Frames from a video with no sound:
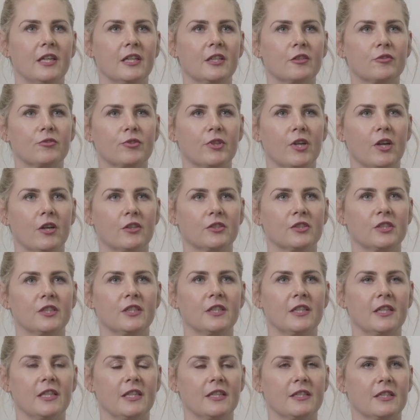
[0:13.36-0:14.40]
and
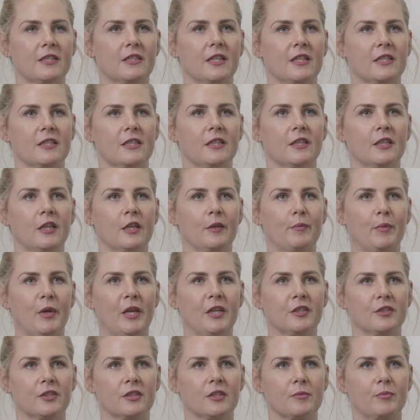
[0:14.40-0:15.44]
triaging is assessing a
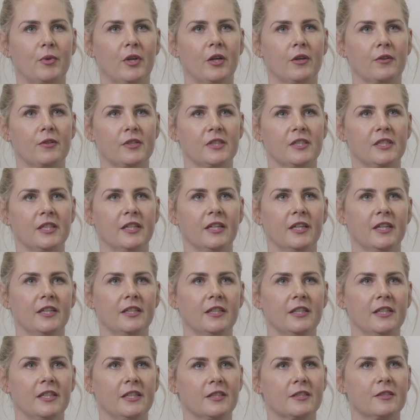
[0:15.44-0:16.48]
patient's priority
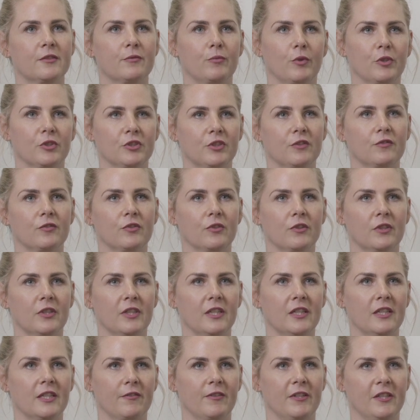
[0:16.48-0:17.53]
and needs once you've done
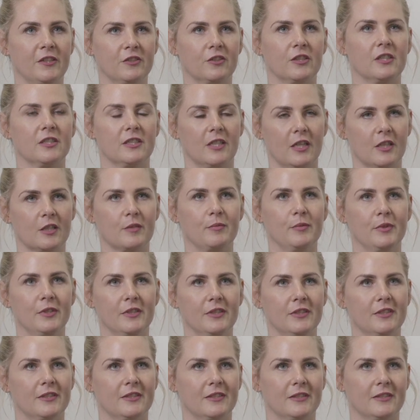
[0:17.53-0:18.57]
the initial
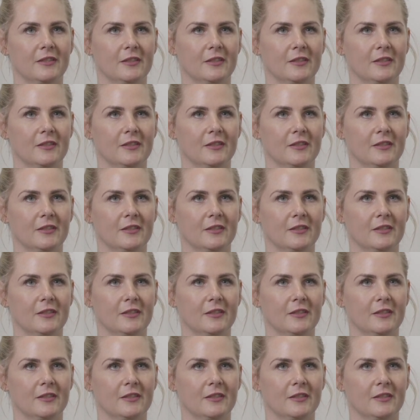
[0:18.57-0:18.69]
assessment.